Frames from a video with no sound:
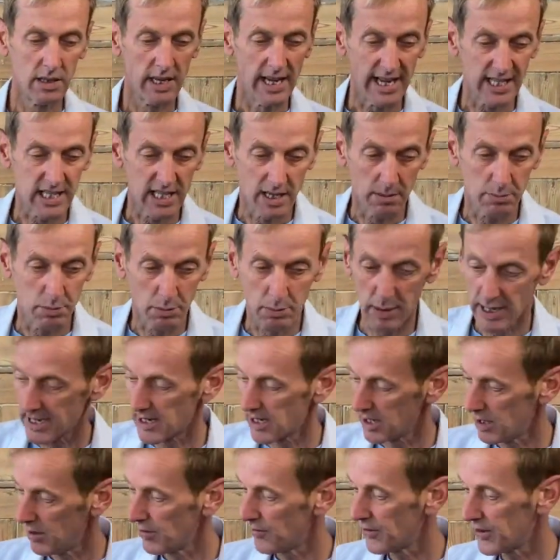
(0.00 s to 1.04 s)
het up about a
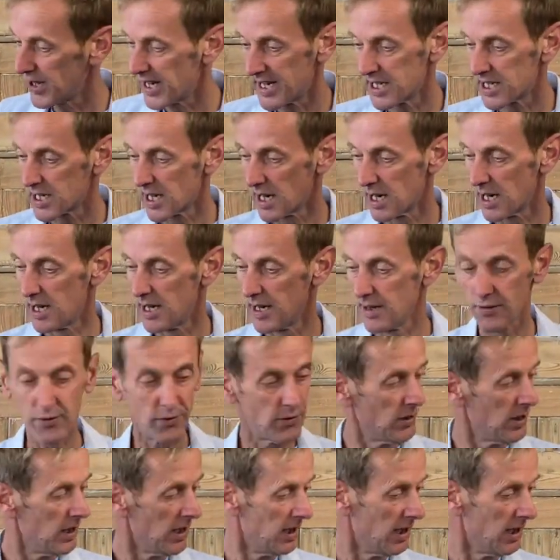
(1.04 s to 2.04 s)
lot of things in life,